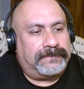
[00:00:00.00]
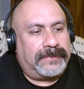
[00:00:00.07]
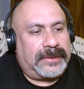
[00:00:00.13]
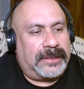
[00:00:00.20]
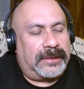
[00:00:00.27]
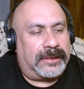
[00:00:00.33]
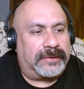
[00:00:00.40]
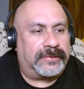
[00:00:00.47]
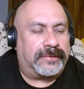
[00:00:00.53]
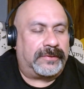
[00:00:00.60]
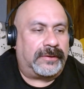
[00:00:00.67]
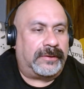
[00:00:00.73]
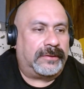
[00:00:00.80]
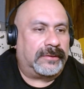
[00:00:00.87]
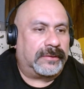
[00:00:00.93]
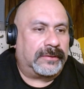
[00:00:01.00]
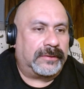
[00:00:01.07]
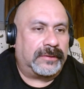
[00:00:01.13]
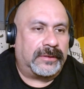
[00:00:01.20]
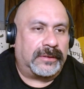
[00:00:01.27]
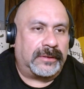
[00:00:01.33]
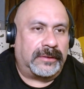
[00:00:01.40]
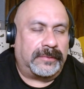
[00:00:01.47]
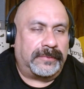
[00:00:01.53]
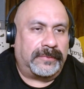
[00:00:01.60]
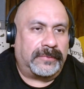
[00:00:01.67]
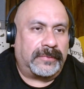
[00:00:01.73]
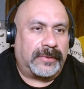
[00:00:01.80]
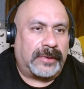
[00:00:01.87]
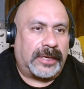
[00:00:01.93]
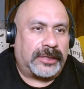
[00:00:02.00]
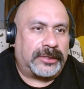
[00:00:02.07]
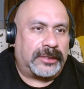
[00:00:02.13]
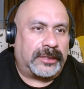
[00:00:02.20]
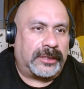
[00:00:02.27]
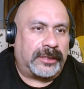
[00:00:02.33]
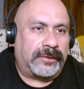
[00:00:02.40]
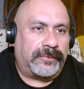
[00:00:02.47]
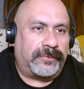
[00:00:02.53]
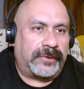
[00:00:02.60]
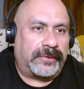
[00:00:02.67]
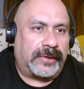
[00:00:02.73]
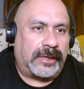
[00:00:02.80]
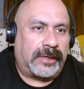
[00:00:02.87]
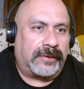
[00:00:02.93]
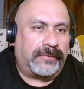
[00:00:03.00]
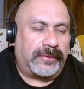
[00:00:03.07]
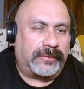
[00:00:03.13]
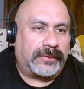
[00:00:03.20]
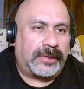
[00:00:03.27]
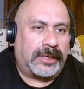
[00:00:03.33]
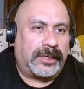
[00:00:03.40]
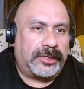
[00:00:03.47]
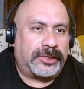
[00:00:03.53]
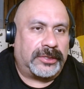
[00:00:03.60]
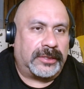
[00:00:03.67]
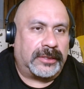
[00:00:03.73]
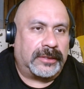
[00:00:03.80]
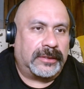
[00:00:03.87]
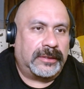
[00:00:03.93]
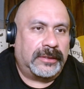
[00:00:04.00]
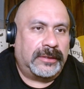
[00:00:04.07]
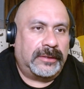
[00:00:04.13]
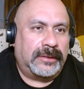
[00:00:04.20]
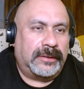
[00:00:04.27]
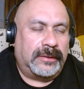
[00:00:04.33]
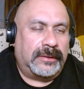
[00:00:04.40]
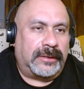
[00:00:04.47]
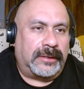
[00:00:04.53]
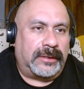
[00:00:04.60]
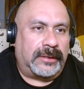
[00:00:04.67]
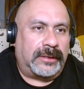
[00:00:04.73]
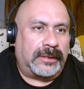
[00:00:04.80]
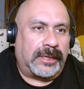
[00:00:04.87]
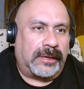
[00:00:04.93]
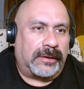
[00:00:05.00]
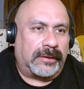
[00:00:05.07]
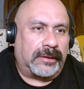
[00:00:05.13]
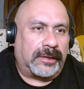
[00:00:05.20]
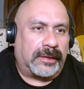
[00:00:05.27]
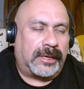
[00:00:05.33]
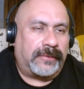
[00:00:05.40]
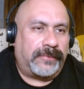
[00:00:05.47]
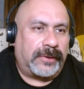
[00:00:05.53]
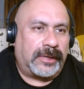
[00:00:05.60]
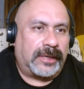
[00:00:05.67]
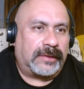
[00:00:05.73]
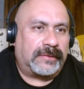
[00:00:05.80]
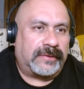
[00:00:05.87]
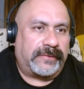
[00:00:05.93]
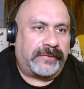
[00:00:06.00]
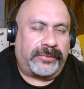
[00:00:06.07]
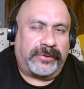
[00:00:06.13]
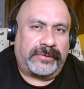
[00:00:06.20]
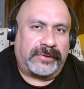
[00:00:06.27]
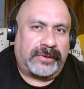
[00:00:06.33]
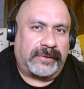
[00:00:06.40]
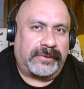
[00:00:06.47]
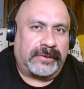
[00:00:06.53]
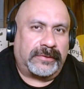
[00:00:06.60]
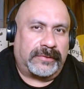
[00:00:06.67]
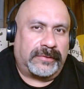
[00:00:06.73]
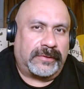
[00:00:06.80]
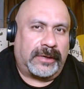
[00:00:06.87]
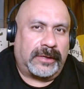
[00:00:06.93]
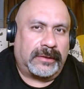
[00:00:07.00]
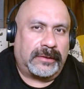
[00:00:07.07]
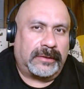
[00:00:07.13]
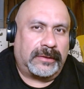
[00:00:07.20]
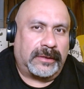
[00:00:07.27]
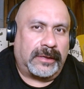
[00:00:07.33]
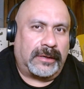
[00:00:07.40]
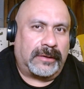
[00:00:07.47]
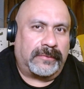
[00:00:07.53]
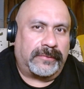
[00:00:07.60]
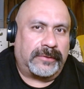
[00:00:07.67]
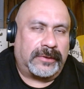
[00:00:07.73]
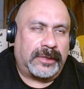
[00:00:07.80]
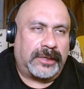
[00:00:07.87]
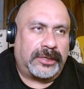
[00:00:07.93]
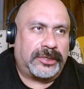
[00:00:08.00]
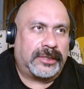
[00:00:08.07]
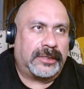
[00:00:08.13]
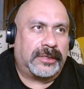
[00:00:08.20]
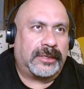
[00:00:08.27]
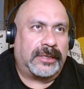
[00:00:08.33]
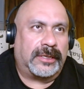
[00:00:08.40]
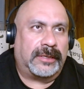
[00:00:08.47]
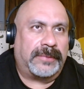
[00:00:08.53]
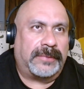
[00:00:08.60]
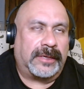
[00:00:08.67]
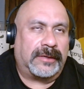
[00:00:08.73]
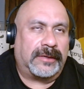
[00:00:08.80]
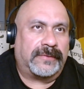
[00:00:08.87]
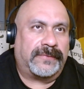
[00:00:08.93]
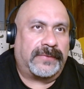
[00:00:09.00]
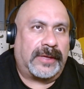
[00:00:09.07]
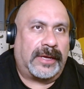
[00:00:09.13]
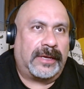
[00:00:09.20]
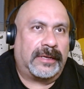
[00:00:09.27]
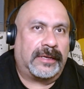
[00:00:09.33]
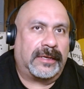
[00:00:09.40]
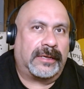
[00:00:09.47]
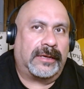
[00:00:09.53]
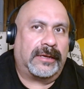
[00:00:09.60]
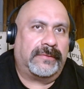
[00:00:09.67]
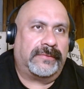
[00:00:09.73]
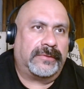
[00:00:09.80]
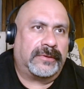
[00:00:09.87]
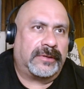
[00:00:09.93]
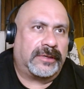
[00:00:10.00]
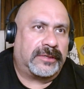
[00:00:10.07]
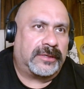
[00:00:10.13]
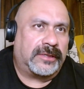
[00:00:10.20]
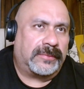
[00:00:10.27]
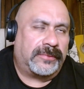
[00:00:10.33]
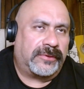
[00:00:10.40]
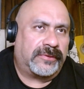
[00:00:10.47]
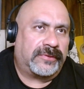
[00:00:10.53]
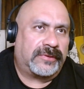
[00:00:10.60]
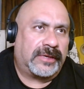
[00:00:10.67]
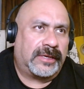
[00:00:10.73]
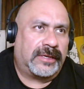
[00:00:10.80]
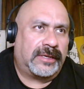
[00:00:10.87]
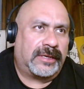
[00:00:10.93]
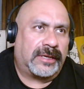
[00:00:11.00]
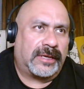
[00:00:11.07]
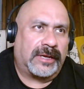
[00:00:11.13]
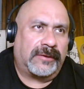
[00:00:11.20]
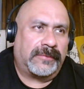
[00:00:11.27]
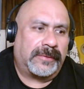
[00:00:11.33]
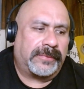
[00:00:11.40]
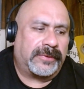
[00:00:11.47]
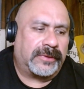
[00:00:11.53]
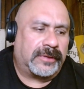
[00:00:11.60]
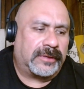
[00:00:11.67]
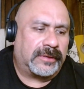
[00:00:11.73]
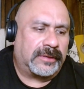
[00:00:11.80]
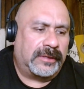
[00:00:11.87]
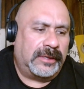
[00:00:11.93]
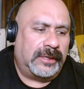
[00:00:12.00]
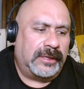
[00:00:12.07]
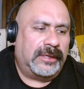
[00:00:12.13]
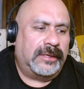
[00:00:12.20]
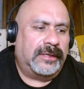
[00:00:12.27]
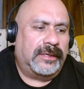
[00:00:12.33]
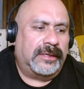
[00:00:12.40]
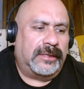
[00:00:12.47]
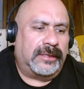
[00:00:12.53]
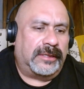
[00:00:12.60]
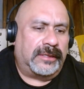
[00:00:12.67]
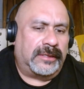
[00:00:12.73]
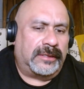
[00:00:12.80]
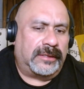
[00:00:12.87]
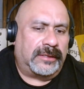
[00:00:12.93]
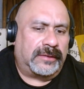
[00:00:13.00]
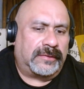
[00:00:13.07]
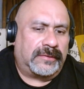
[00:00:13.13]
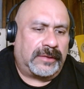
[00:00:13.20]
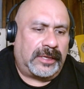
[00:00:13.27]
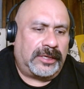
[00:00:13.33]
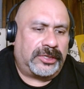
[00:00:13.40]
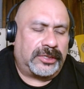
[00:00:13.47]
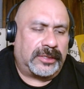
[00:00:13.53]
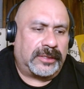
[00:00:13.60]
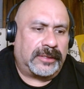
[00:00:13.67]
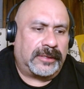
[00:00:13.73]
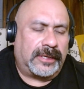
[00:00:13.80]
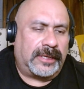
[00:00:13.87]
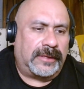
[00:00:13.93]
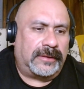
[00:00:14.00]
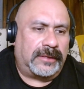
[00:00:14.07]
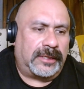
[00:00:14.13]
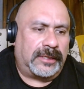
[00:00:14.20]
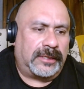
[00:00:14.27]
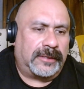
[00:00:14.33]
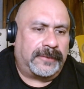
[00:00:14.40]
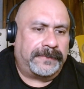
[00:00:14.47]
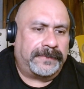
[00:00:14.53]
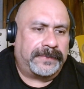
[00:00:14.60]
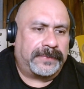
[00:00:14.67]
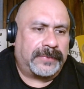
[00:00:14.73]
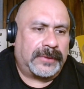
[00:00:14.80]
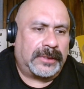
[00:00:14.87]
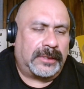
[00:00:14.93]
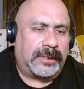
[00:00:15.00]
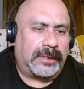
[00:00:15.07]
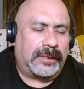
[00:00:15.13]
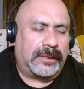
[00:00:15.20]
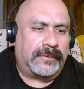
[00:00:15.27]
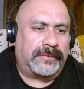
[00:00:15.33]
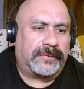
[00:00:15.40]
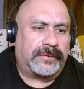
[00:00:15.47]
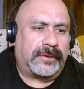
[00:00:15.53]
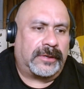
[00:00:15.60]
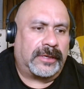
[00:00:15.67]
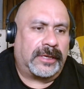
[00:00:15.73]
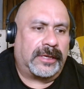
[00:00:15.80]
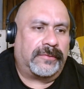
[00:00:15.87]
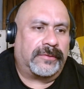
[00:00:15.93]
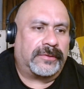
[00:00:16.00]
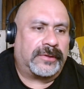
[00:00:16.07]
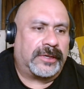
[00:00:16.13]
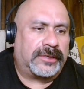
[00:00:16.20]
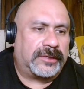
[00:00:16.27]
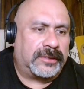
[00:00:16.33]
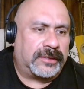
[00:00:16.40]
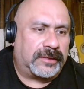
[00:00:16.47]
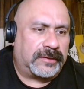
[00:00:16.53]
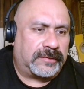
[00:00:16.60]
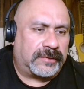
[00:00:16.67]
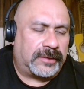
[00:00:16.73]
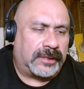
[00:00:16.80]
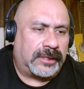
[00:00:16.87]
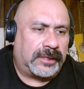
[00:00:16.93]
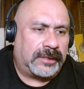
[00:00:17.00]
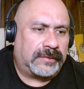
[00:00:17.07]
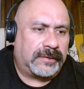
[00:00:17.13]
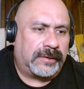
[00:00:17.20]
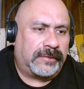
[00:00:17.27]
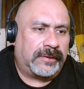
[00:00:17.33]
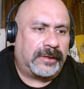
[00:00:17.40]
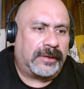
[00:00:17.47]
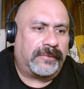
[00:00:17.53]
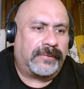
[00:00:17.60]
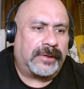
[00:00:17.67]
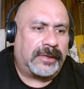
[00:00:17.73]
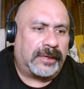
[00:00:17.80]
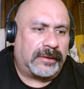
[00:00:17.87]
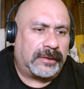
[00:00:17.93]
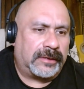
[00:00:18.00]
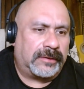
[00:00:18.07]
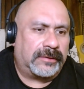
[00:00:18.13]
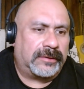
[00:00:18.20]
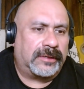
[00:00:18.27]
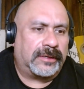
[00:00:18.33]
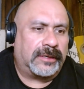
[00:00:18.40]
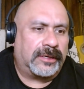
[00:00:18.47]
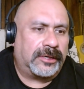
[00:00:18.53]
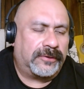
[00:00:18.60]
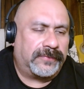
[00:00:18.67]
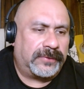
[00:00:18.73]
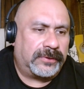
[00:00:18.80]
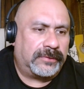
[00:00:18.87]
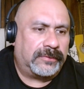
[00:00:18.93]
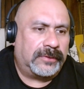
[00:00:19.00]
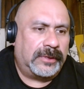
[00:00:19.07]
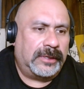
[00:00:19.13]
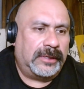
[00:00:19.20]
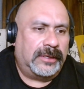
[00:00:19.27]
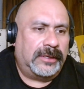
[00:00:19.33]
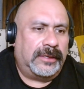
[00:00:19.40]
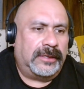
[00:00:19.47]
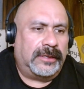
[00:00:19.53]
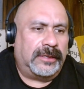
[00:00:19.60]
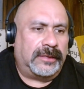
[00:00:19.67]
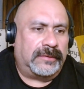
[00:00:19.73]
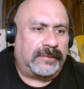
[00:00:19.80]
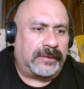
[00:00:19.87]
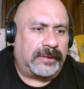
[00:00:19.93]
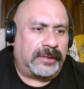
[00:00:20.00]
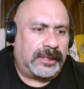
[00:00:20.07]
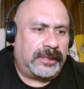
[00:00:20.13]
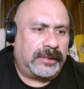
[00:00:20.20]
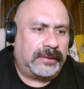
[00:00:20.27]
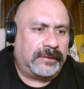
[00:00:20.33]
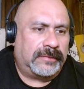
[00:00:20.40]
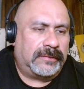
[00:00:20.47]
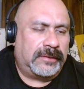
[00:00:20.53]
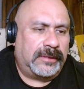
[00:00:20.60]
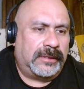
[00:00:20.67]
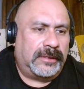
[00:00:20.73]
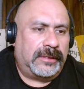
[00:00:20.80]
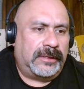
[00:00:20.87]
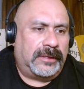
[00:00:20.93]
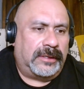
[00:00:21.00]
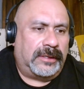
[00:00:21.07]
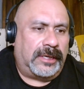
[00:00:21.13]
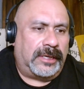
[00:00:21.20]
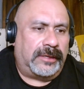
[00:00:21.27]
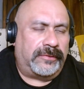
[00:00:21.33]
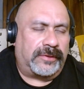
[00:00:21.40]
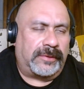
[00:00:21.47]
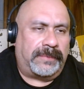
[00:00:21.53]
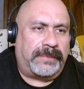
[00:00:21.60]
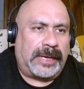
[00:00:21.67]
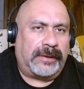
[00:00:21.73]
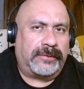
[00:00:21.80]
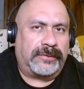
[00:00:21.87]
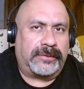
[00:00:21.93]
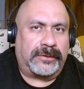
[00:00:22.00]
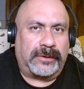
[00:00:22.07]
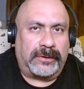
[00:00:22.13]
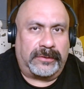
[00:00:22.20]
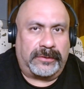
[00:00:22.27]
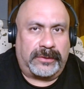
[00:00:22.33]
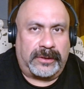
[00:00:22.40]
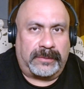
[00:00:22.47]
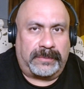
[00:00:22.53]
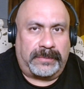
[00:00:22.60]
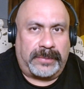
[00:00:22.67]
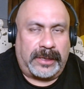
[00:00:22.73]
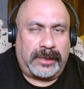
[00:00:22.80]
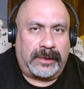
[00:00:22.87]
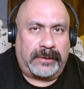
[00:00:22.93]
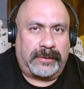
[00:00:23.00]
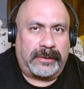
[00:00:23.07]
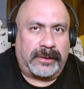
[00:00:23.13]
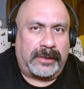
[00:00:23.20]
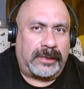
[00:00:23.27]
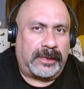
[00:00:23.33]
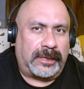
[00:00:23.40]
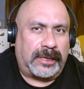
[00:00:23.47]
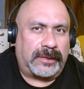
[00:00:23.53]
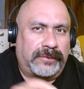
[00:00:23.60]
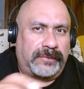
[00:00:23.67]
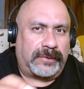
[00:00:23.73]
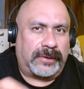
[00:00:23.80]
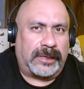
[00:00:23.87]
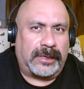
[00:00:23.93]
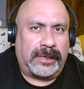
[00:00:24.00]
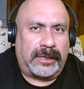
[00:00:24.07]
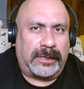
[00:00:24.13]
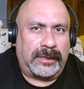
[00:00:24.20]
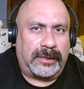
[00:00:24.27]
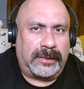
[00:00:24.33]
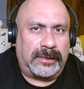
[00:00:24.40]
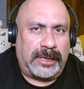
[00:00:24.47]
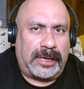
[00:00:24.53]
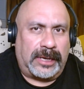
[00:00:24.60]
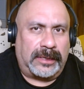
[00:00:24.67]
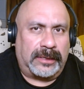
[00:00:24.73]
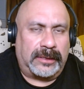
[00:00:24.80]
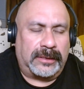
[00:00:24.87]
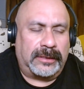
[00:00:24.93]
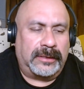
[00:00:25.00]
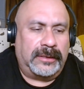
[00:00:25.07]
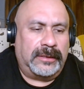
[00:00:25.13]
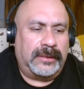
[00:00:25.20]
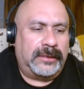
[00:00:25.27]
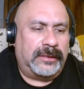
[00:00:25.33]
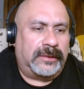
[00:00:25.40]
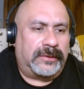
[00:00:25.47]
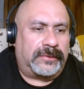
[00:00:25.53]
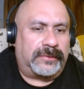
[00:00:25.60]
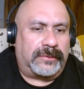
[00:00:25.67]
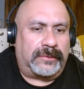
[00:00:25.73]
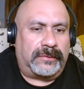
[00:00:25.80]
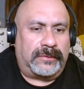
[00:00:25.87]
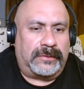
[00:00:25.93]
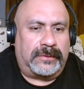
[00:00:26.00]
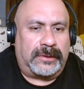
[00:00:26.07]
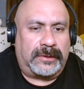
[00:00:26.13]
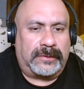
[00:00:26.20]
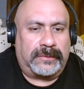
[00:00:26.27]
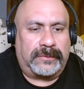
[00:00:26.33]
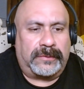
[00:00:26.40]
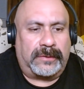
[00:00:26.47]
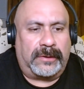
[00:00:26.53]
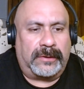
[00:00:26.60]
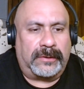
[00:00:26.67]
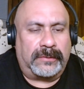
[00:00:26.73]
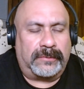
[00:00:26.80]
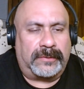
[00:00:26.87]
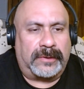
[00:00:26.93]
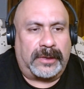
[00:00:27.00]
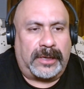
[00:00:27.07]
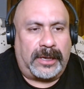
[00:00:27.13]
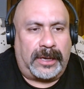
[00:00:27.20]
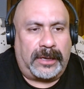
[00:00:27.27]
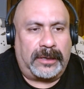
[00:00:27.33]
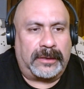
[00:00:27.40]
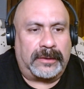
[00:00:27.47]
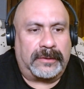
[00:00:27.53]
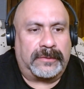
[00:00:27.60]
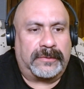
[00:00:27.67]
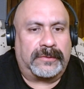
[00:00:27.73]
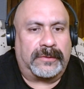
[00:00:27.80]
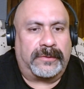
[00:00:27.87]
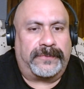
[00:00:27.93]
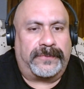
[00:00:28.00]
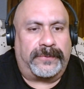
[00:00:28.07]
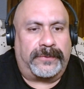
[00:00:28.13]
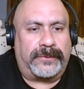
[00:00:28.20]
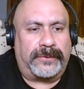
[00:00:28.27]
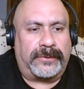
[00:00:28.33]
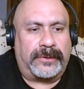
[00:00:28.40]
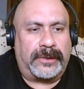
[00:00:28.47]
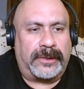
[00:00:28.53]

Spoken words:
This song actually was getting rotation. It got on KWIN 97.7 in Stockton and got on rotation, and because of that, it got on rotation in Merced. I can't remember the station, and then it started getting rotation in the Salinas area. I went down there, did an interview in Salinas, and it was about to go to the Bay Area, and that's when I got indicted. So this song was a catalyst for